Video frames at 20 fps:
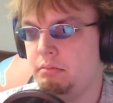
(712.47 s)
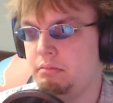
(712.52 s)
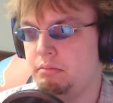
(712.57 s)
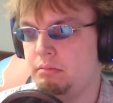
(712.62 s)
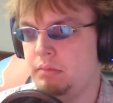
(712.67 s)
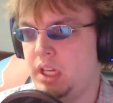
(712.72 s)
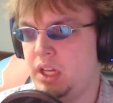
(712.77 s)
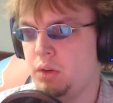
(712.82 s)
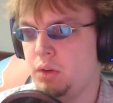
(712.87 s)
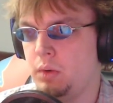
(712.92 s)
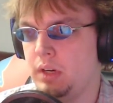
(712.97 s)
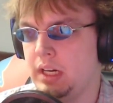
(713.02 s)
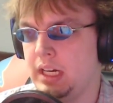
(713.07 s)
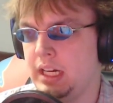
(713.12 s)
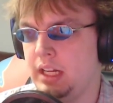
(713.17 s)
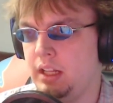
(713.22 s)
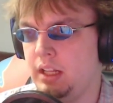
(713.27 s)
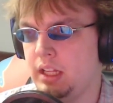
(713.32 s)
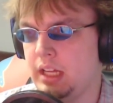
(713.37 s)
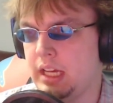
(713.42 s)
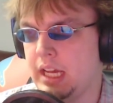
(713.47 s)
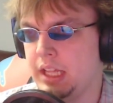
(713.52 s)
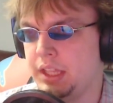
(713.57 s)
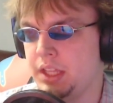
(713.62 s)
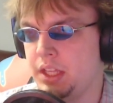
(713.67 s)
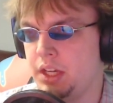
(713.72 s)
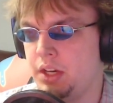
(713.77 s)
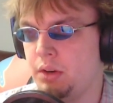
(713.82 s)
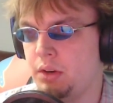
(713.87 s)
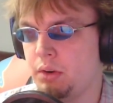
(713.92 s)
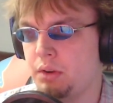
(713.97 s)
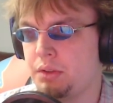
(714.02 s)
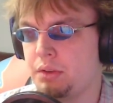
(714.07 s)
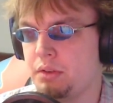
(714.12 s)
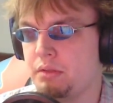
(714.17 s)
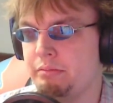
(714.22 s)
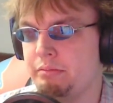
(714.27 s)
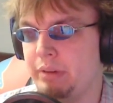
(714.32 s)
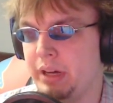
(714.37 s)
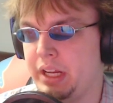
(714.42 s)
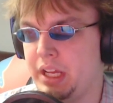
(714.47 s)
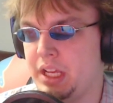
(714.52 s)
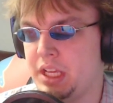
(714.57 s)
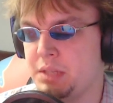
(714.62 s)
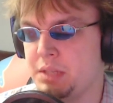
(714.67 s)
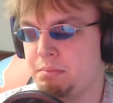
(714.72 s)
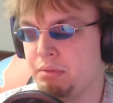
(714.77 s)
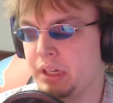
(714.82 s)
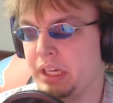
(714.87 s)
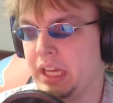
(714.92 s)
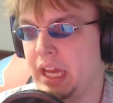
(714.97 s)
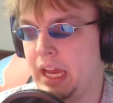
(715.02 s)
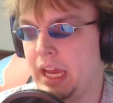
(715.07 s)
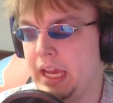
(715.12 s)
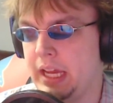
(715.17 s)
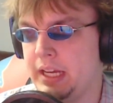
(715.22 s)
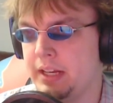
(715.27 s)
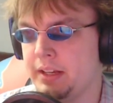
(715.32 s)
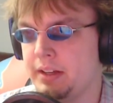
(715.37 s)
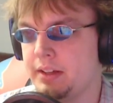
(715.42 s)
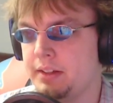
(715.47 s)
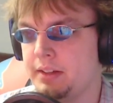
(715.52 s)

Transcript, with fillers: Meanwhile, at the Northern Buddies Brigade,